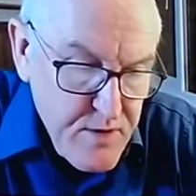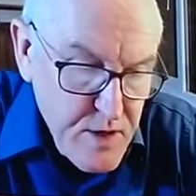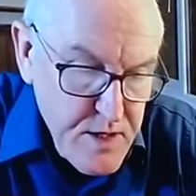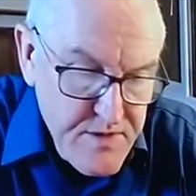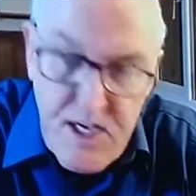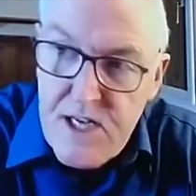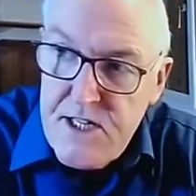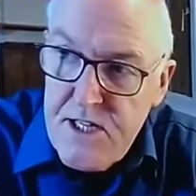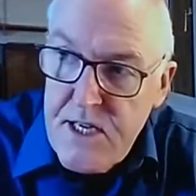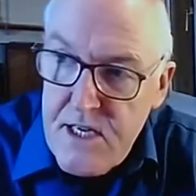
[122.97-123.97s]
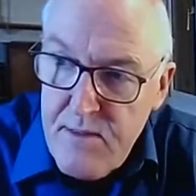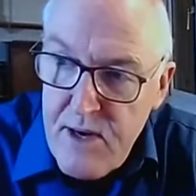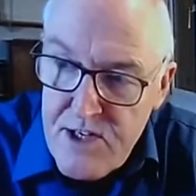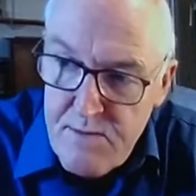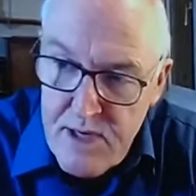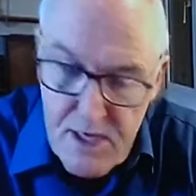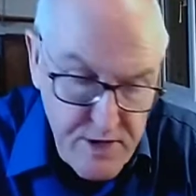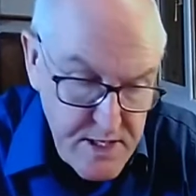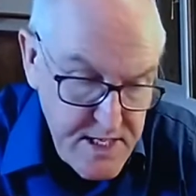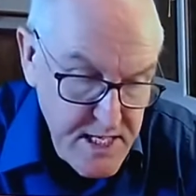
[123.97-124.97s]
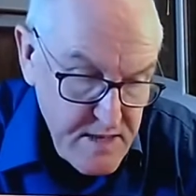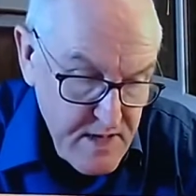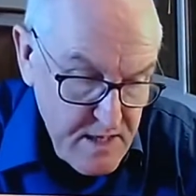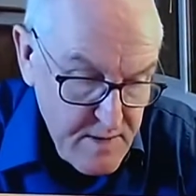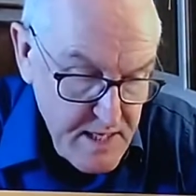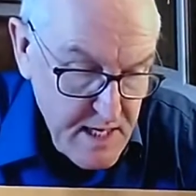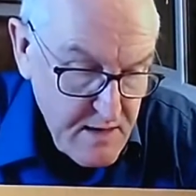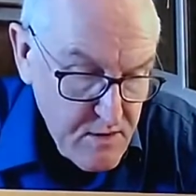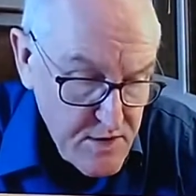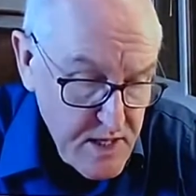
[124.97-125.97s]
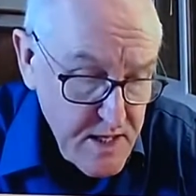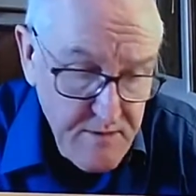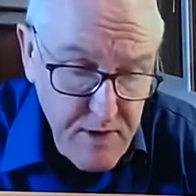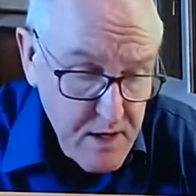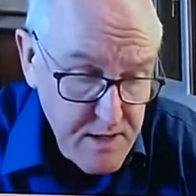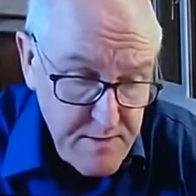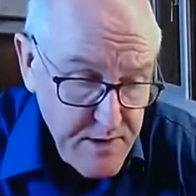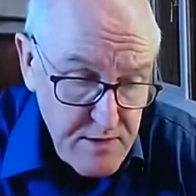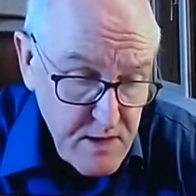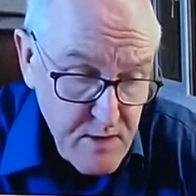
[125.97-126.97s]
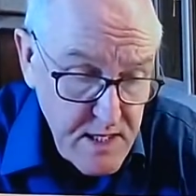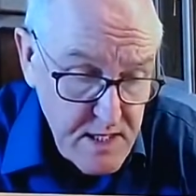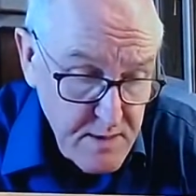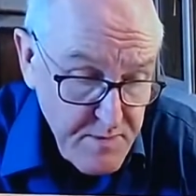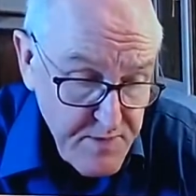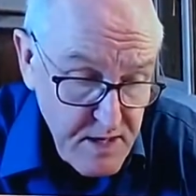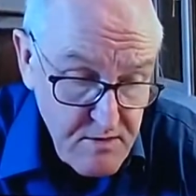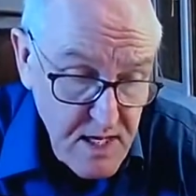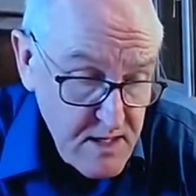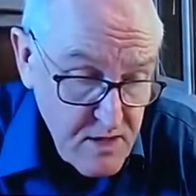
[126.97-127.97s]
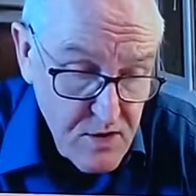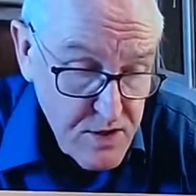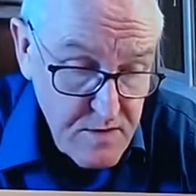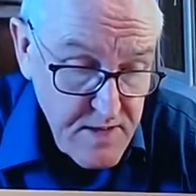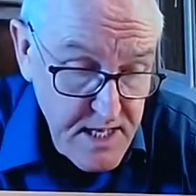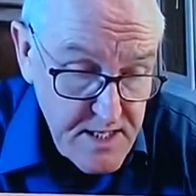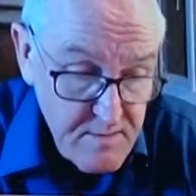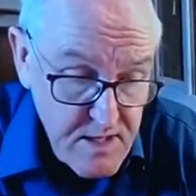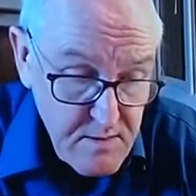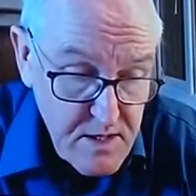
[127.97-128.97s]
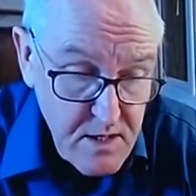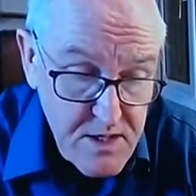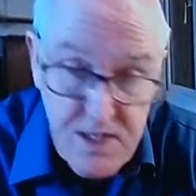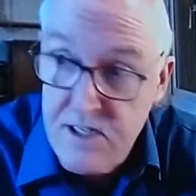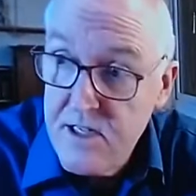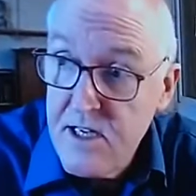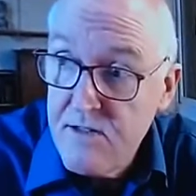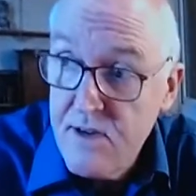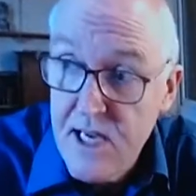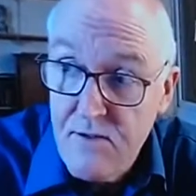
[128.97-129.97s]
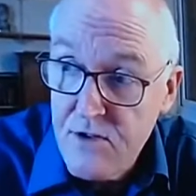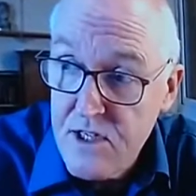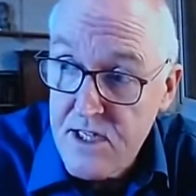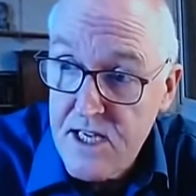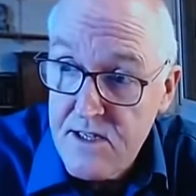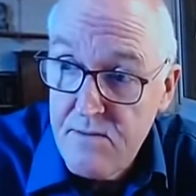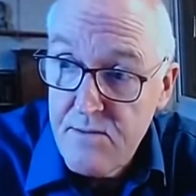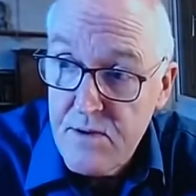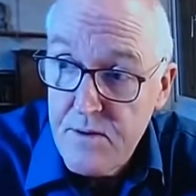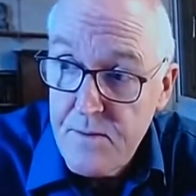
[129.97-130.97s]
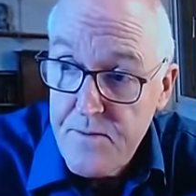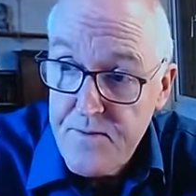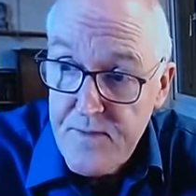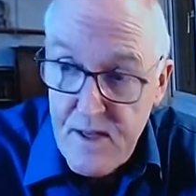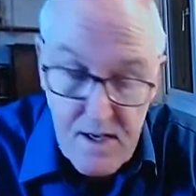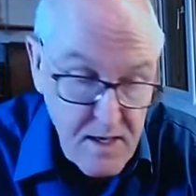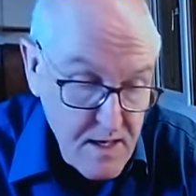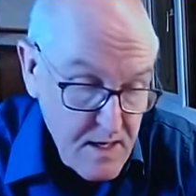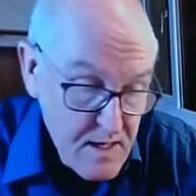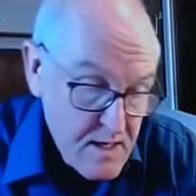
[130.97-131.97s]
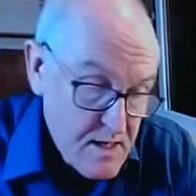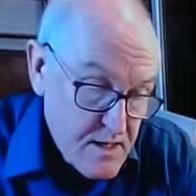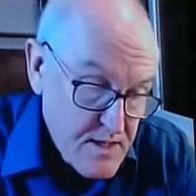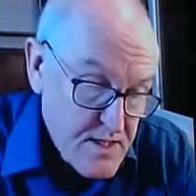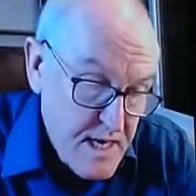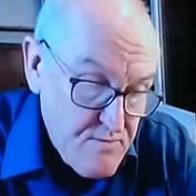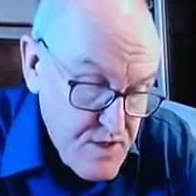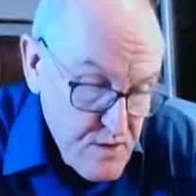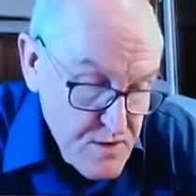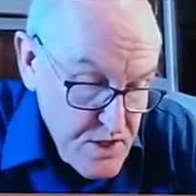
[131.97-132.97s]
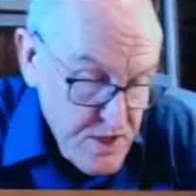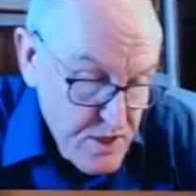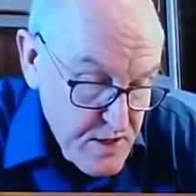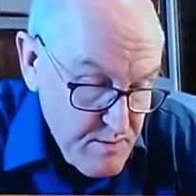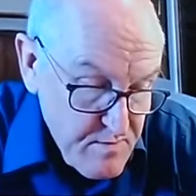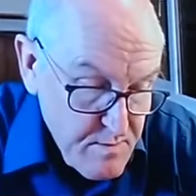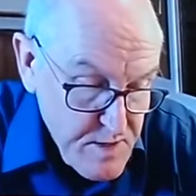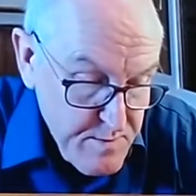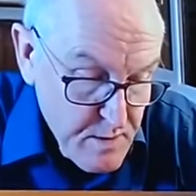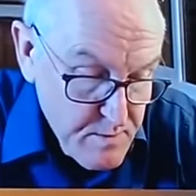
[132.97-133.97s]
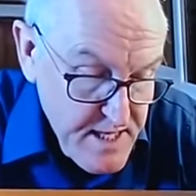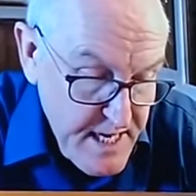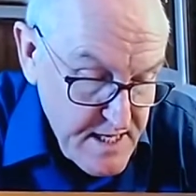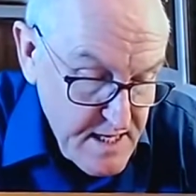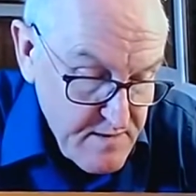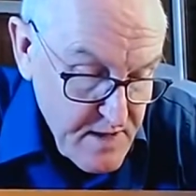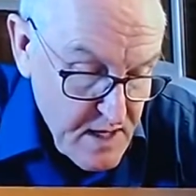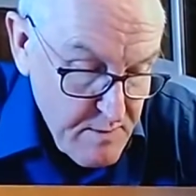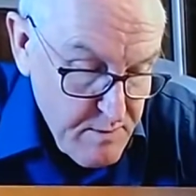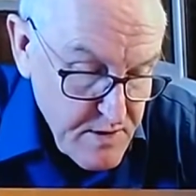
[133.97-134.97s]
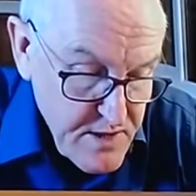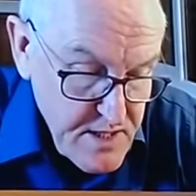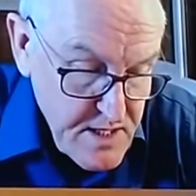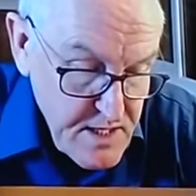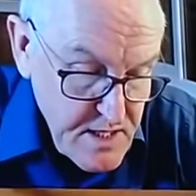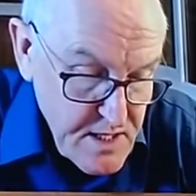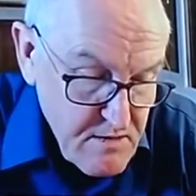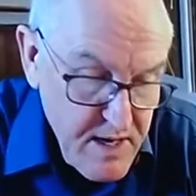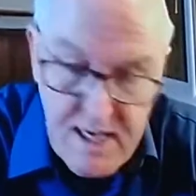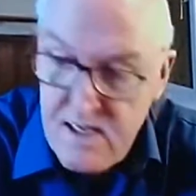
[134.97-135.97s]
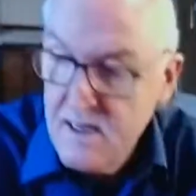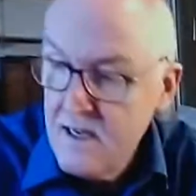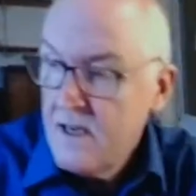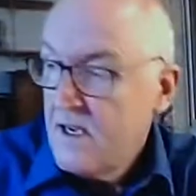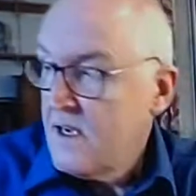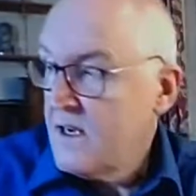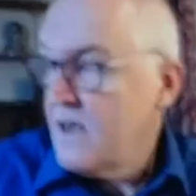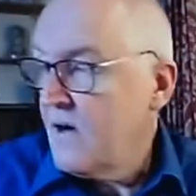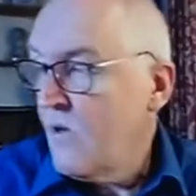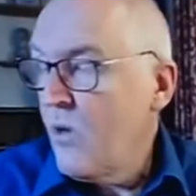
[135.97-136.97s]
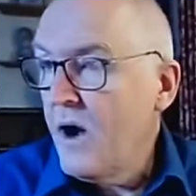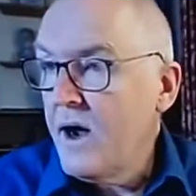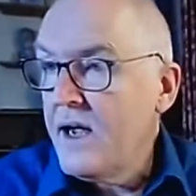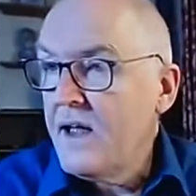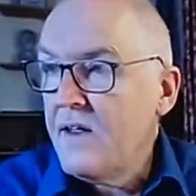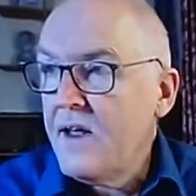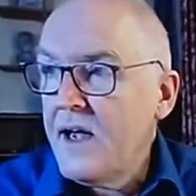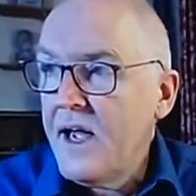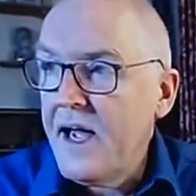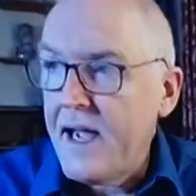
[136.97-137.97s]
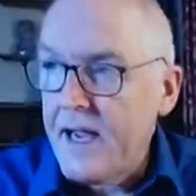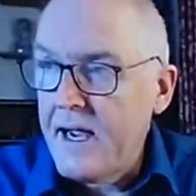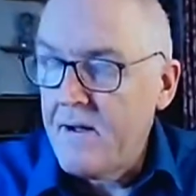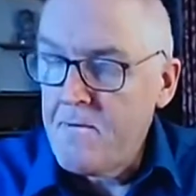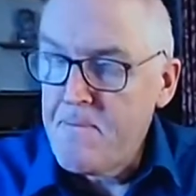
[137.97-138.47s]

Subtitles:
before they've started the incubation period, test the vitamin D levels, and then follow them for 3 weeks, relate the course of their symptomatology to D3 levels. It's that simple. The same results as shown above must be obtained if the hypothesis is correct. Now, why the heck